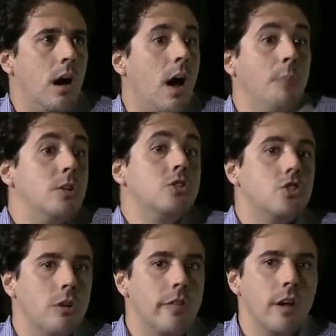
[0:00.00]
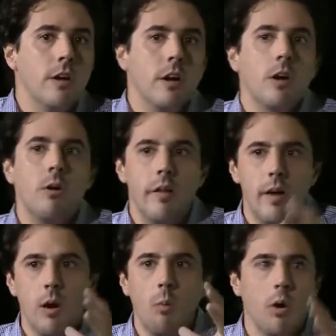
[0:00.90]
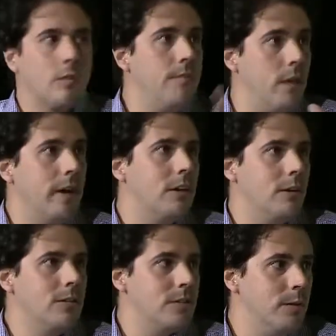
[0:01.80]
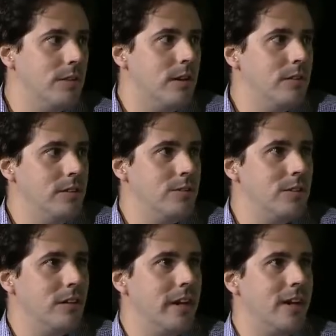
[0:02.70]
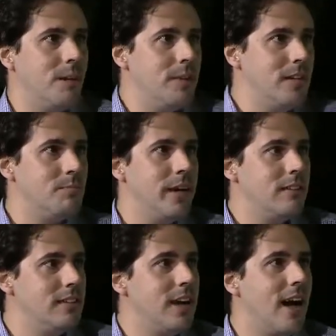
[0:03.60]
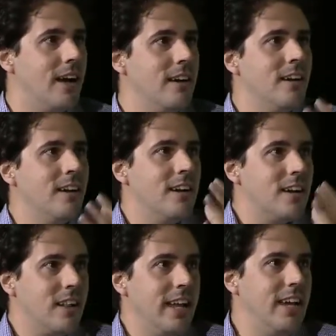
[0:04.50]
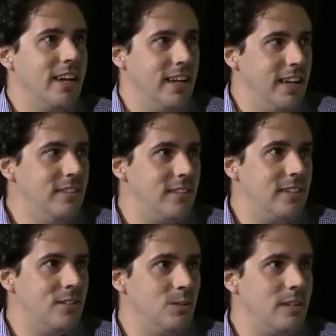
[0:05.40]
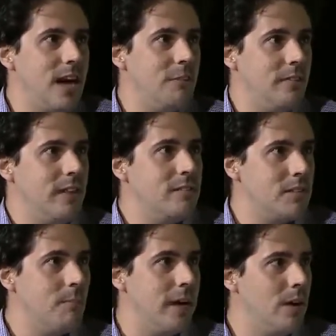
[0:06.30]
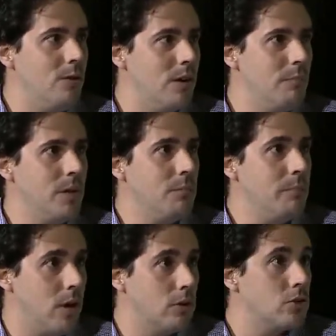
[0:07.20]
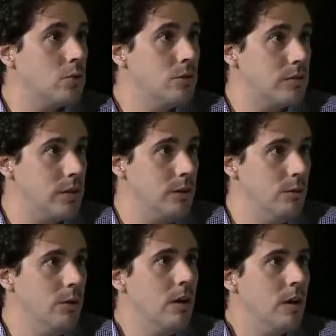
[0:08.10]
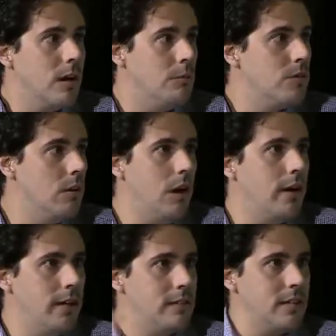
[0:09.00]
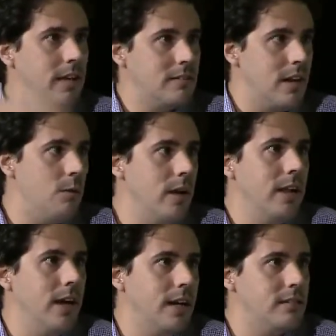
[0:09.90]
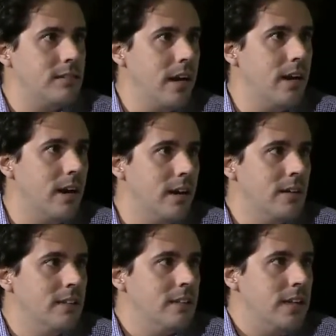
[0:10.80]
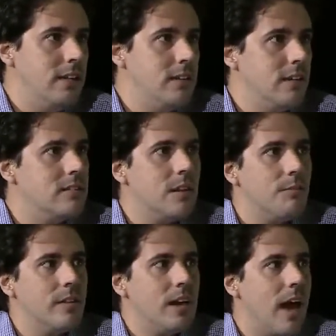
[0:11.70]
I'm concerned that you're gonna go in there, work very closely with all these utility companies, yeah. make the data clean and easy to adapt, and then somebody who can build better tools than you comes along and takes that really nice data and does stuff with it.